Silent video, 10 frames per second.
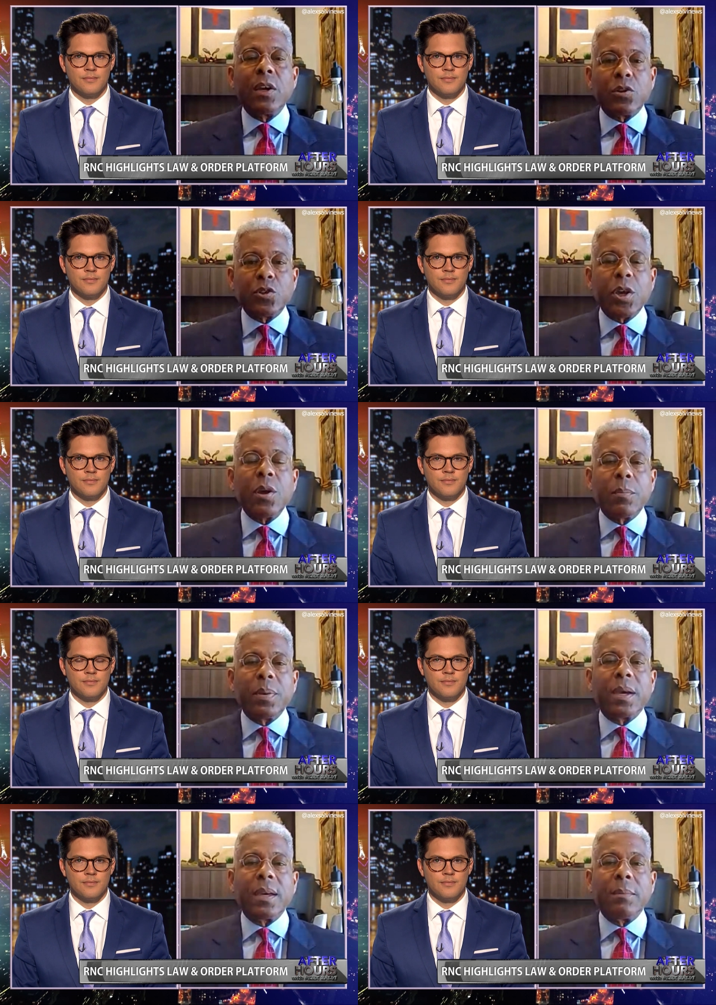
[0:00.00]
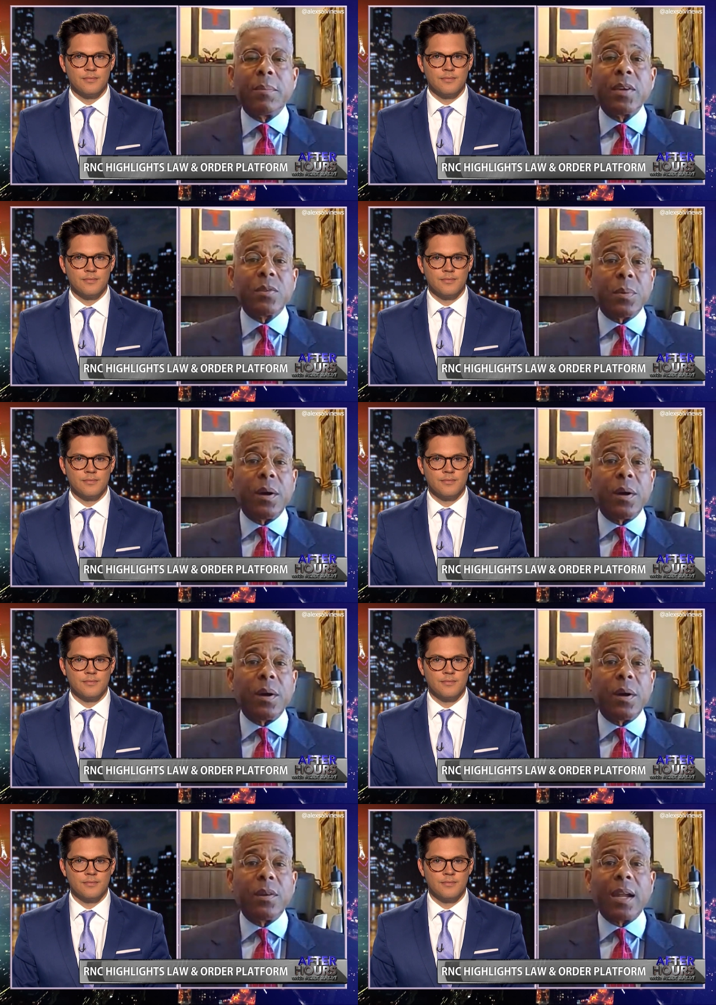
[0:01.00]
Speaker 1: They are cherry picking based upon
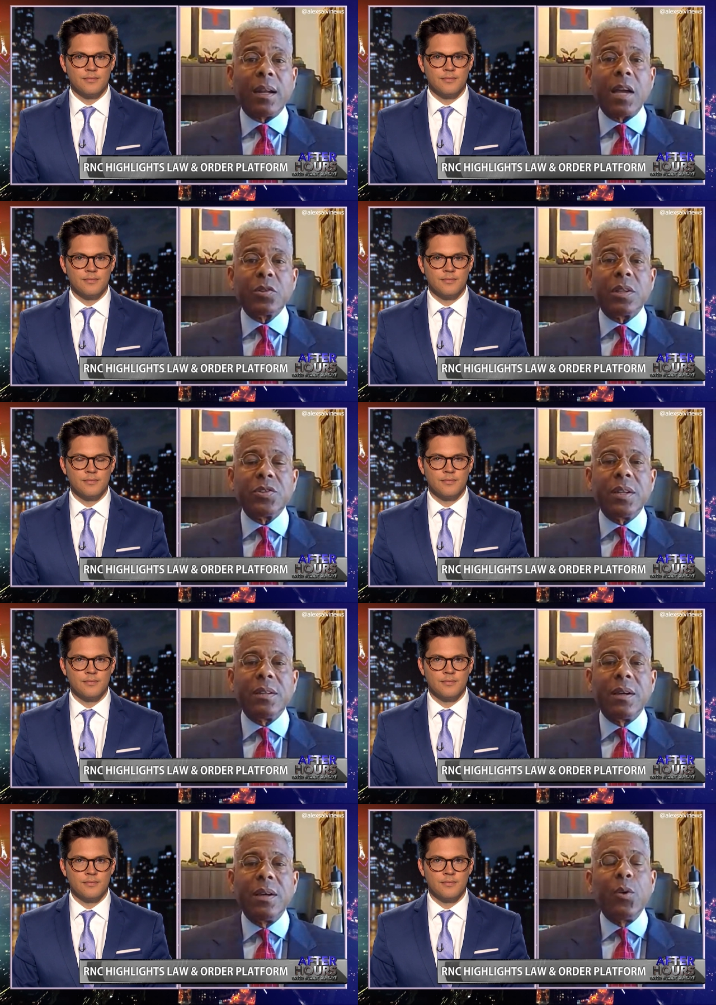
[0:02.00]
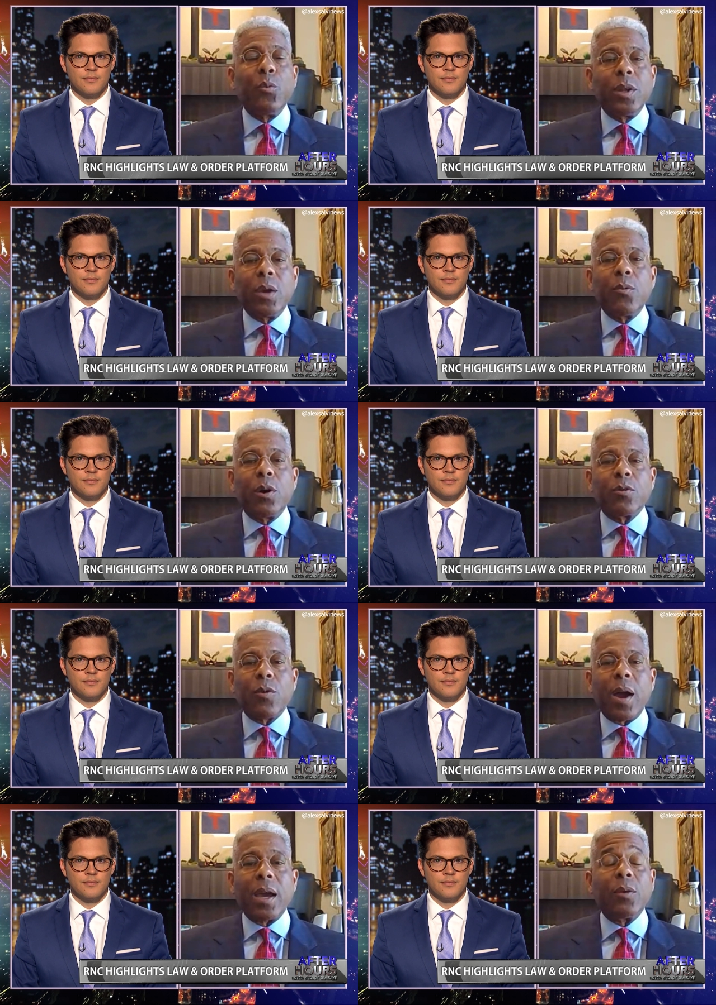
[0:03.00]
their ideological agenda when they
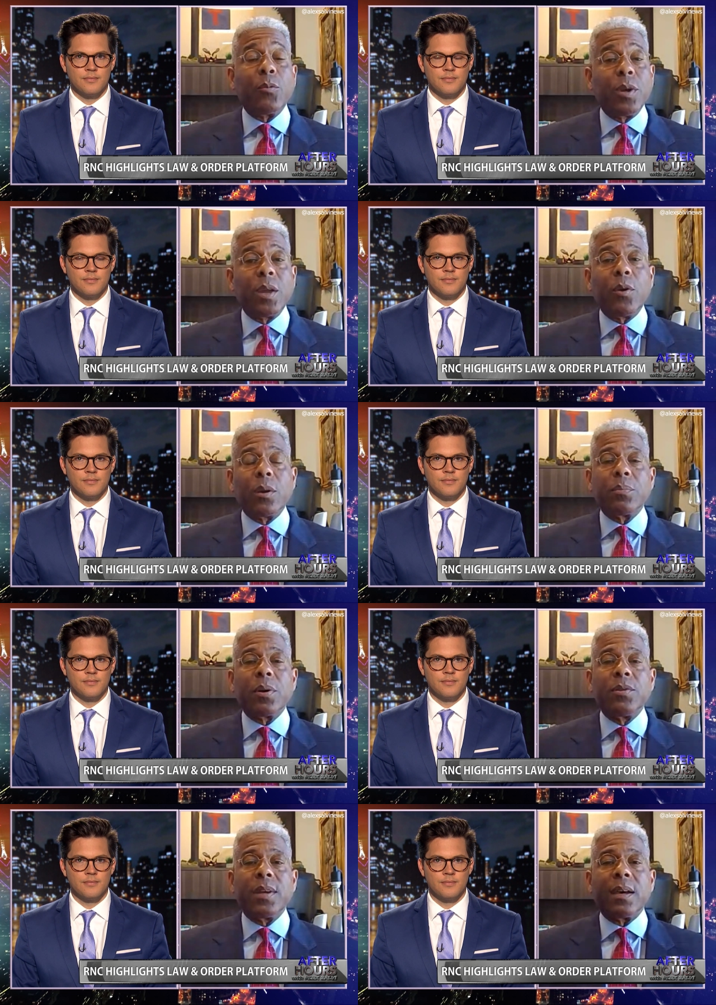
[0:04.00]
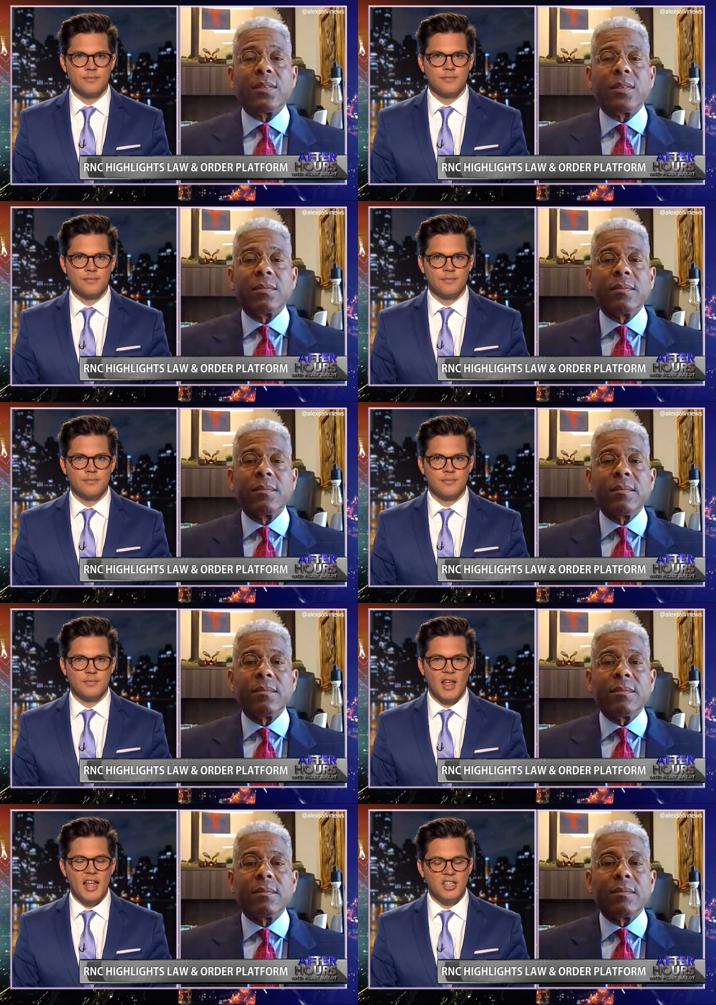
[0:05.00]
want to riot, when they want to protest.
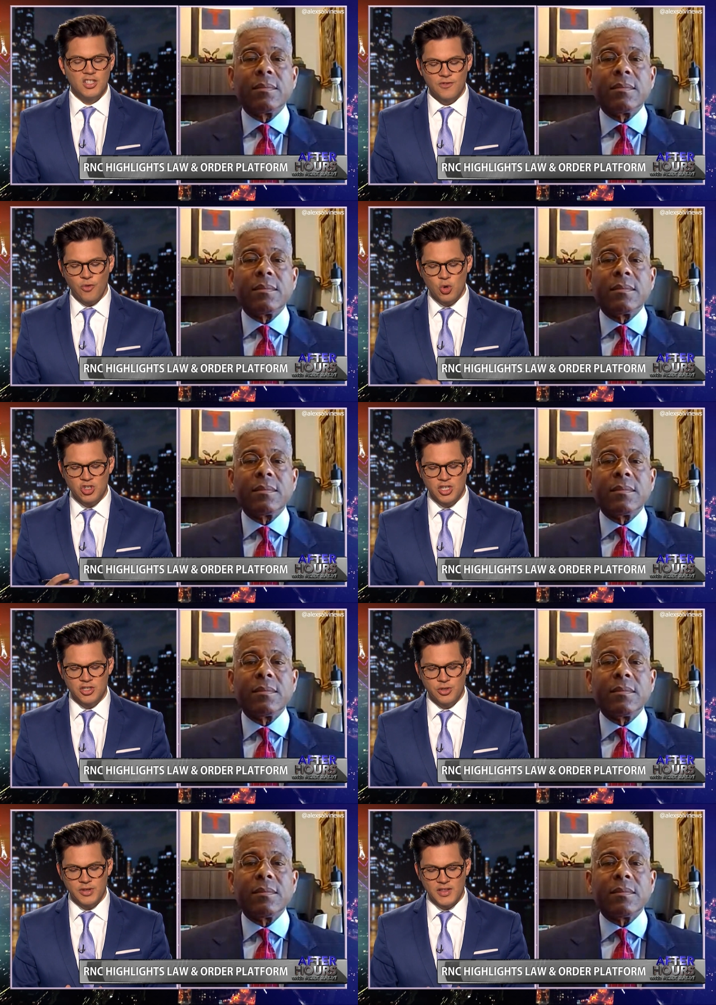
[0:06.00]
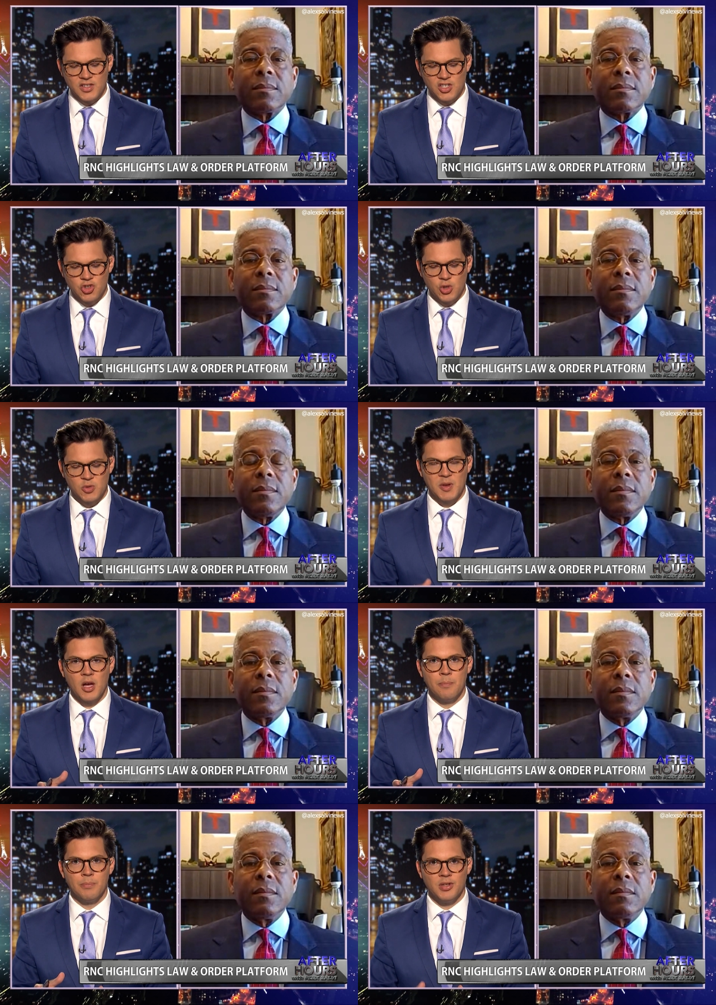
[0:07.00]
Speaker 2: And it's unfortunate, too, that this issue has
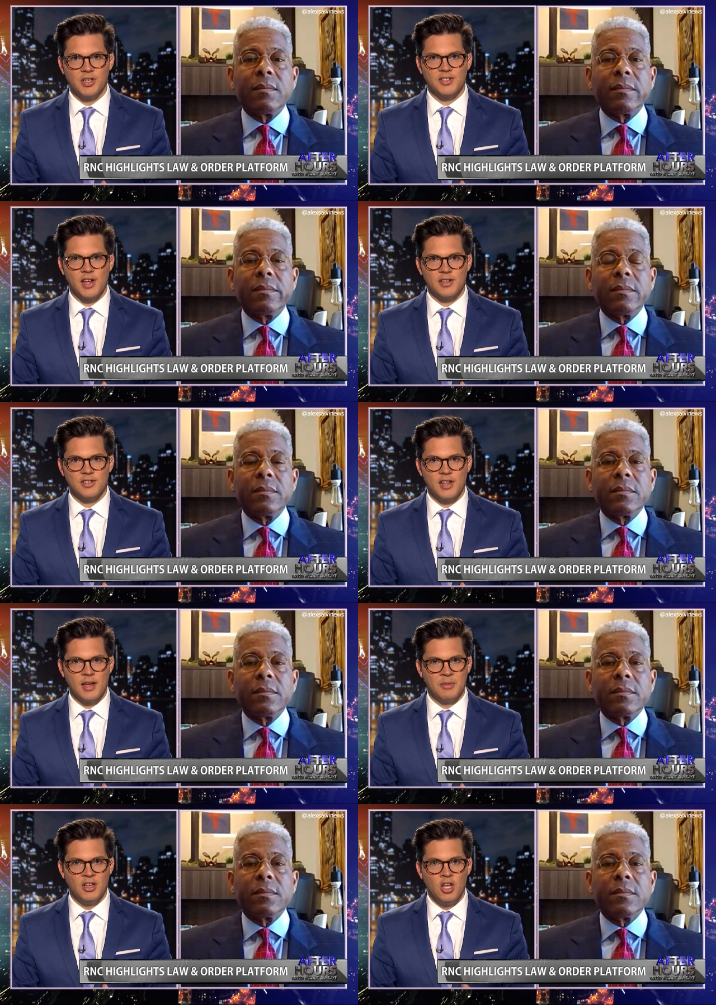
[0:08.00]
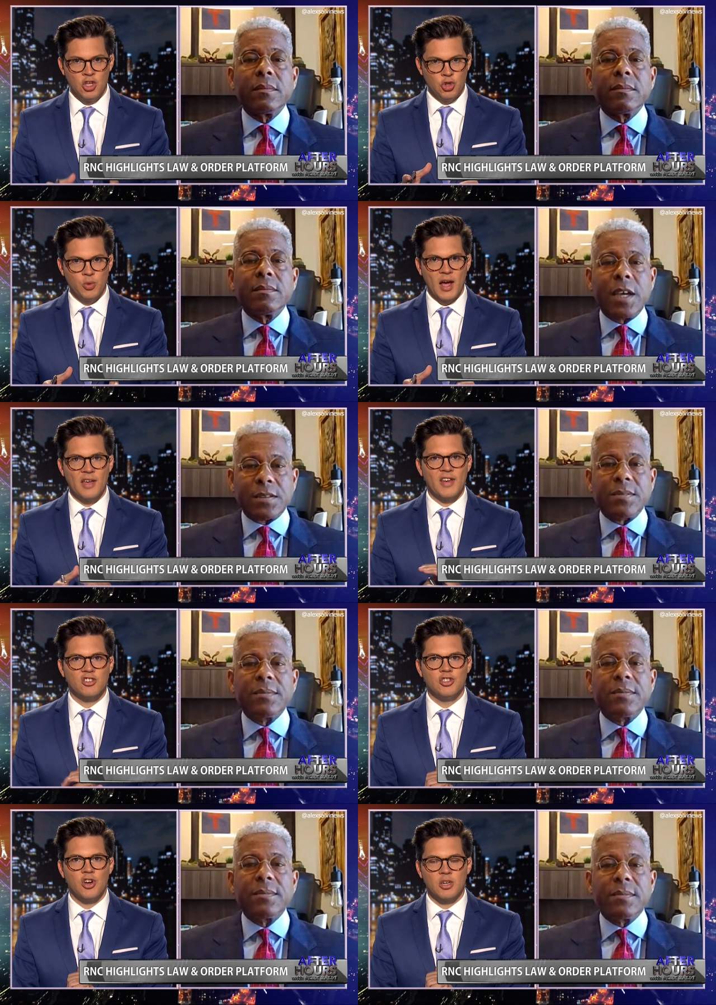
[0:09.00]
become politicized. I mean, you and I have
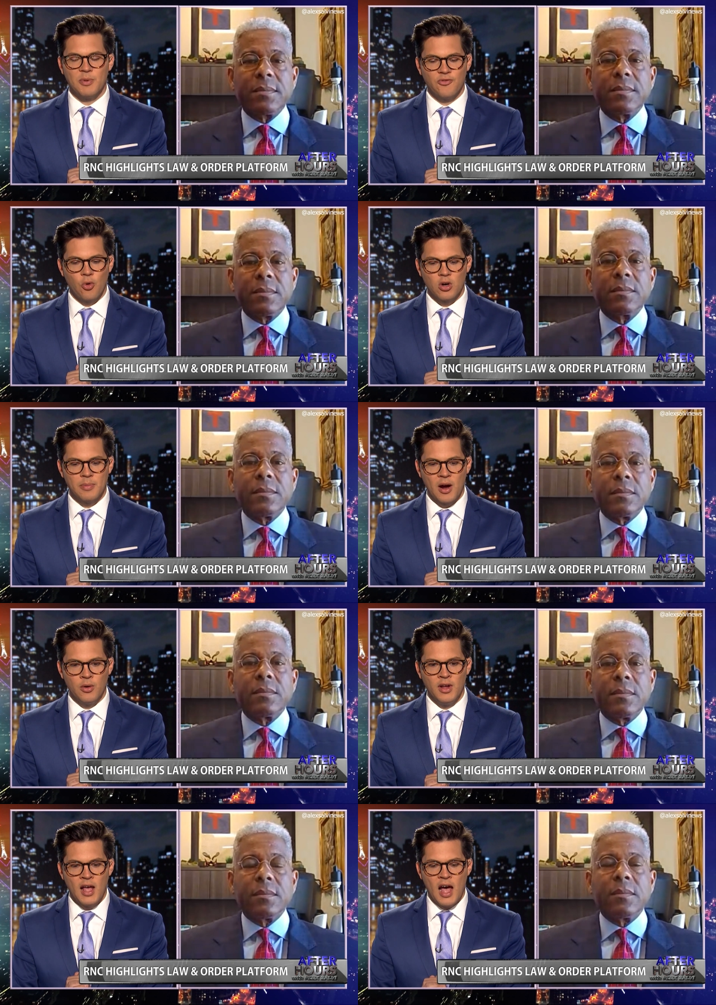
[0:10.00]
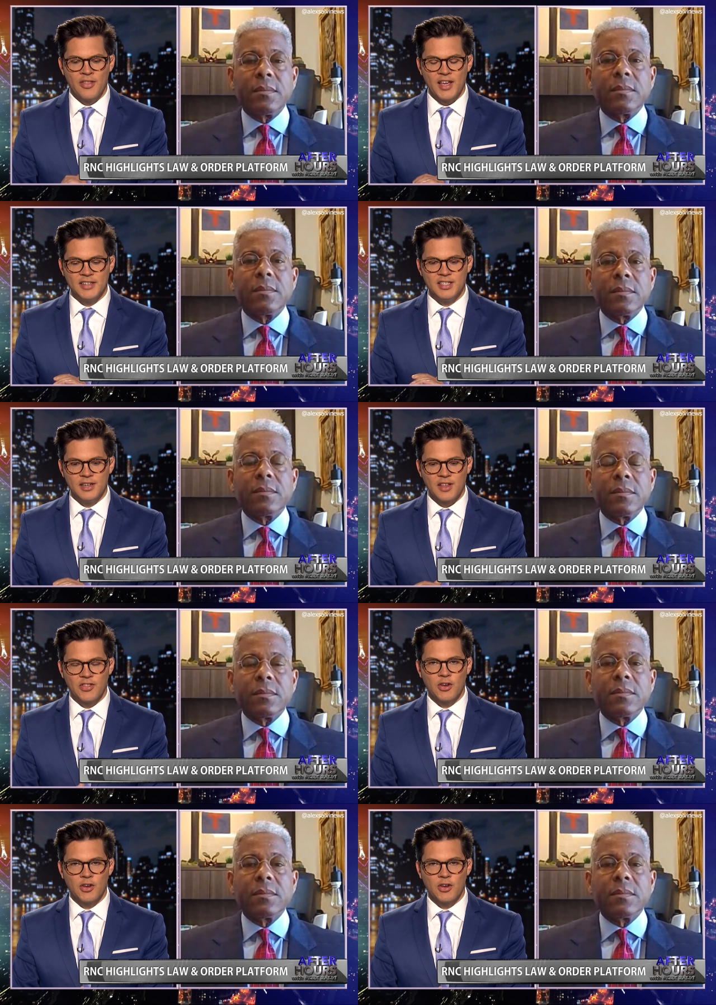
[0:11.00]
actually talked before about the idea that